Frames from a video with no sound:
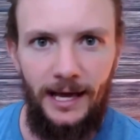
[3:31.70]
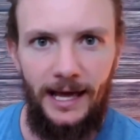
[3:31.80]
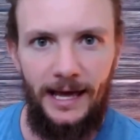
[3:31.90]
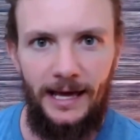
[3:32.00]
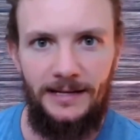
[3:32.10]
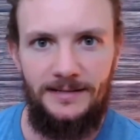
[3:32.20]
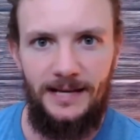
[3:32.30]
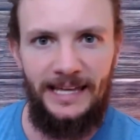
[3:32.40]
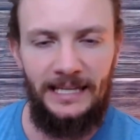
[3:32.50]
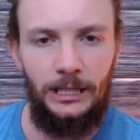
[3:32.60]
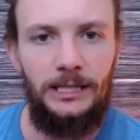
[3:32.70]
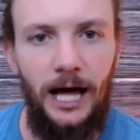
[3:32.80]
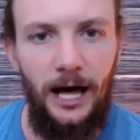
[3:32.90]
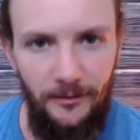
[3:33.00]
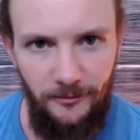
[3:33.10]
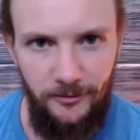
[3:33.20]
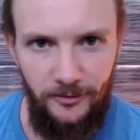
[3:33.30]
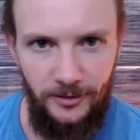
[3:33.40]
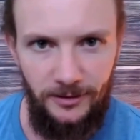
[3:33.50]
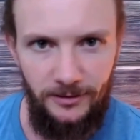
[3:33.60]
and in
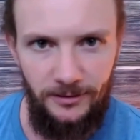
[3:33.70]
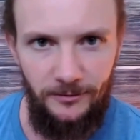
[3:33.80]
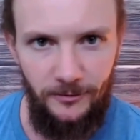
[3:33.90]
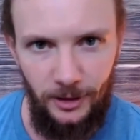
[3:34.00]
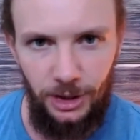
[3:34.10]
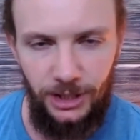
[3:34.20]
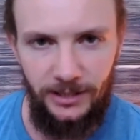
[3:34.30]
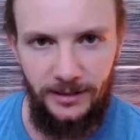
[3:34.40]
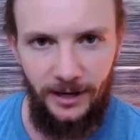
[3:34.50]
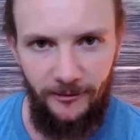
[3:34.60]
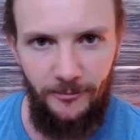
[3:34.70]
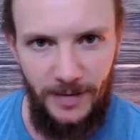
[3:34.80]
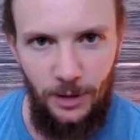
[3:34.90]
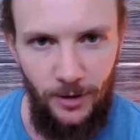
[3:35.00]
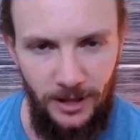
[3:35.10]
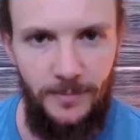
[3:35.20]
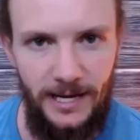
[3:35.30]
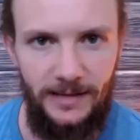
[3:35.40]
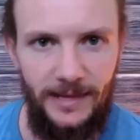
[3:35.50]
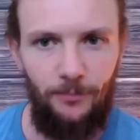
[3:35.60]
love version of me with
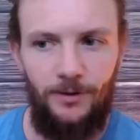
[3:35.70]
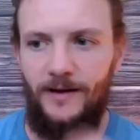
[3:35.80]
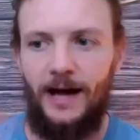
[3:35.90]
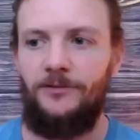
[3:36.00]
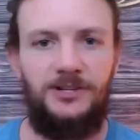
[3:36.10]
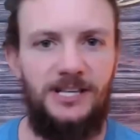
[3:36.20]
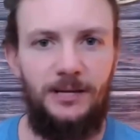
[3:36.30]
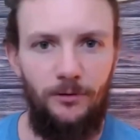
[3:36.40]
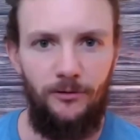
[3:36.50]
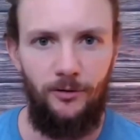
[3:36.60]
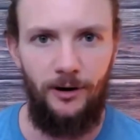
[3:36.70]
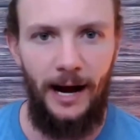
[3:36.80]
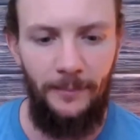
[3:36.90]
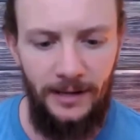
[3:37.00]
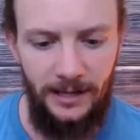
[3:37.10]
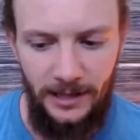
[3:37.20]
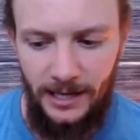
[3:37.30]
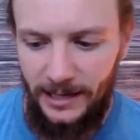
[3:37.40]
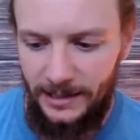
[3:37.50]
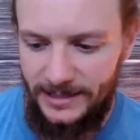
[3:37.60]
me that we've ever seen before. I'm going to
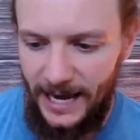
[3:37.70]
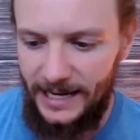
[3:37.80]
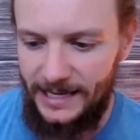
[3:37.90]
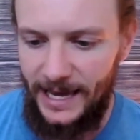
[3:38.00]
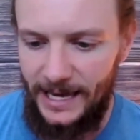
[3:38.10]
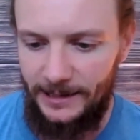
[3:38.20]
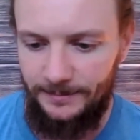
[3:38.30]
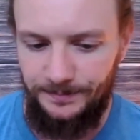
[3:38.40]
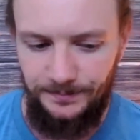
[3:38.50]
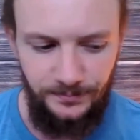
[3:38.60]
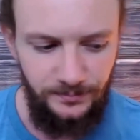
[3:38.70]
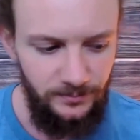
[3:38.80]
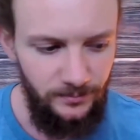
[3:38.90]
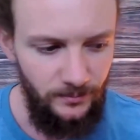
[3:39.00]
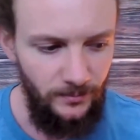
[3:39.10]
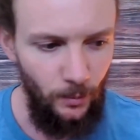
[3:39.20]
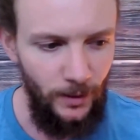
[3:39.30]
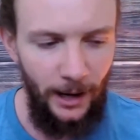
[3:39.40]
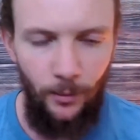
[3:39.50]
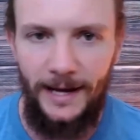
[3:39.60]
dedicate
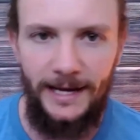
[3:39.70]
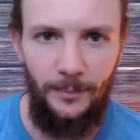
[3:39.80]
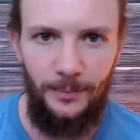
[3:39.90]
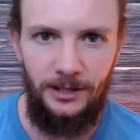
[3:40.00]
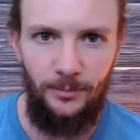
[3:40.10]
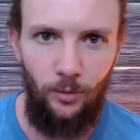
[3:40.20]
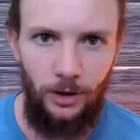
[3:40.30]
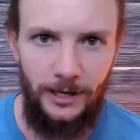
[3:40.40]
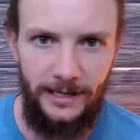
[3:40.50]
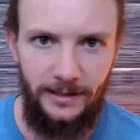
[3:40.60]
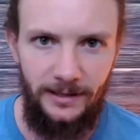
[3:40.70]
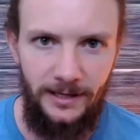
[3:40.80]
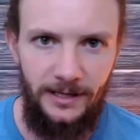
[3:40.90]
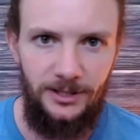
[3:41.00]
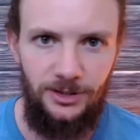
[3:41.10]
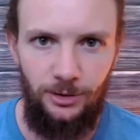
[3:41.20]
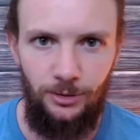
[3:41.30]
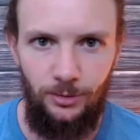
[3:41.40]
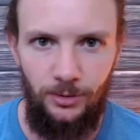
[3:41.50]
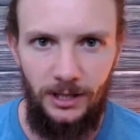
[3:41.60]
when I wake up in the morning
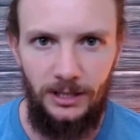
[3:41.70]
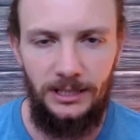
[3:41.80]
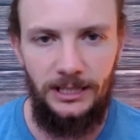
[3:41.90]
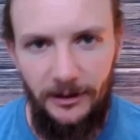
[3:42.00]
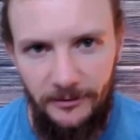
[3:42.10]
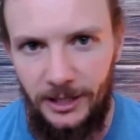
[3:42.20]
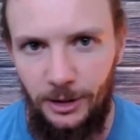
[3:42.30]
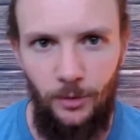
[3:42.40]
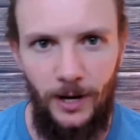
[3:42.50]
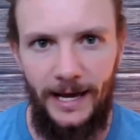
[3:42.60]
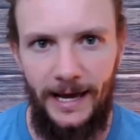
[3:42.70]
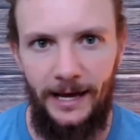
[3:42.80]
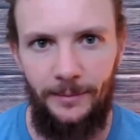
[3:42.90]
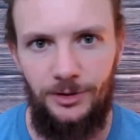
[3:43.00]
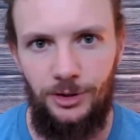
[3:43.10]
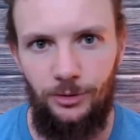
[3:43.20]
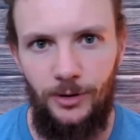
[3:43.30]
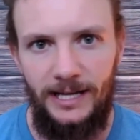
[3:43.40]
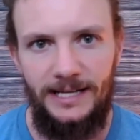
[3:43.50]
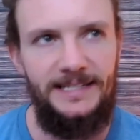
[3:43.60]
to loving who I am, to
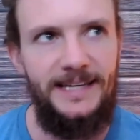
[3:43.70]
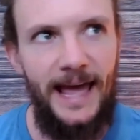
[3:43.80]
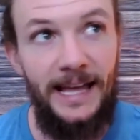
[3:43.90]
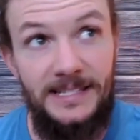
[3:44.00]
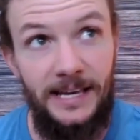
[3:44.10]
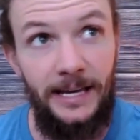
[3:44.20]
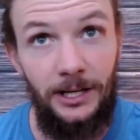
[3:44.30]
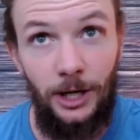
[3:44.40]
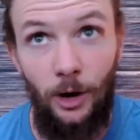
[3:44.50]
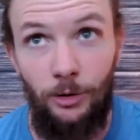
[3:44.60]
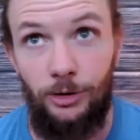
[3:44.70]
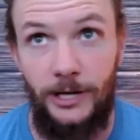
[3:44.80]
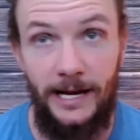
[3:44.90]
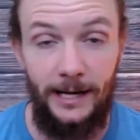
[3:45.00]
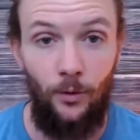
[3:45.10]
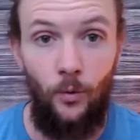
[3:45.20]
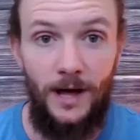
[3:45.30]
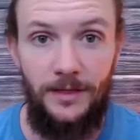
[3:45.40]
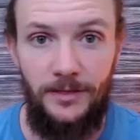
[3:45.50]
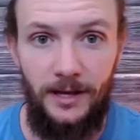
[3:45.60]
dancing and co creating
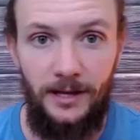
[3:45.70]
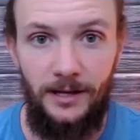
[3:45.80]
with